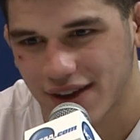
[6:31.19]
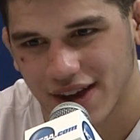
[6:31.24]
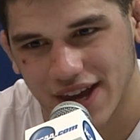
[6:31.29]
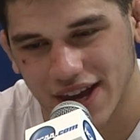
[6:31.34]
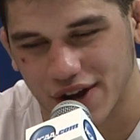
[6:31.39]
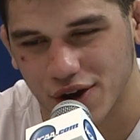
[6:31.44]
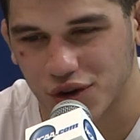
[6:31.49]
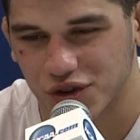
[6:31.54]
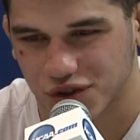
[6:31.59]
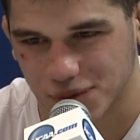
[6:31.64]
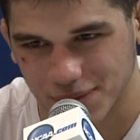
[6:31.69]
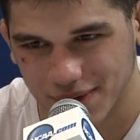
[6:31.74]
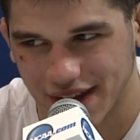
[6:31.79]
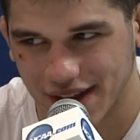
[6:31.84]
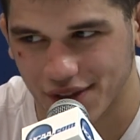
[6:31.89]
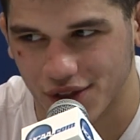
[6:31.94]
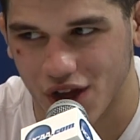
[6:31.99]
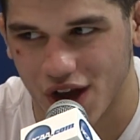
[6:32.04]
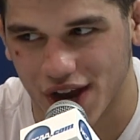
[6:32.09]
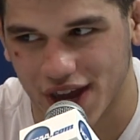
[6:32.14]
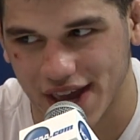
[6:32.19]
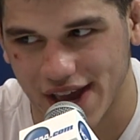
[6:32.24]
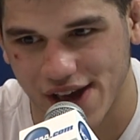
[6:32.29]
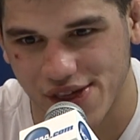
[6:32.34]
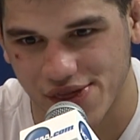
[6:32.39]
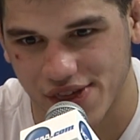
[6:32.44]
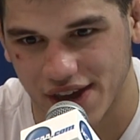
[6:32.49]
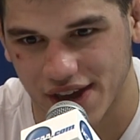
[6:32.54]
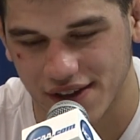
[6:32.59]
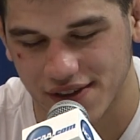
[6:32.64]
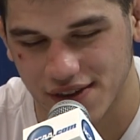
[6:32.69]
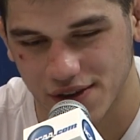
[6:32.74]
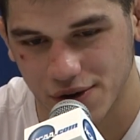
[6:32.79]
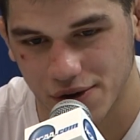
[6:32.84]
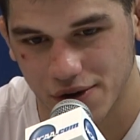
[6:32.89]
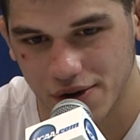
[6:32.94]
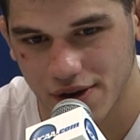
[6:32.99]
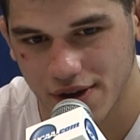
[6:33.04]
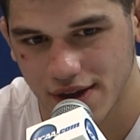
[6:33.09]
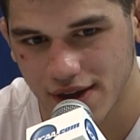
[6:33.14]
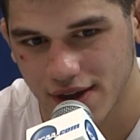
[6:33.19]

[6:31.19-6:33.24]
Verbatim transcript: it goes from getting lucky, I think, to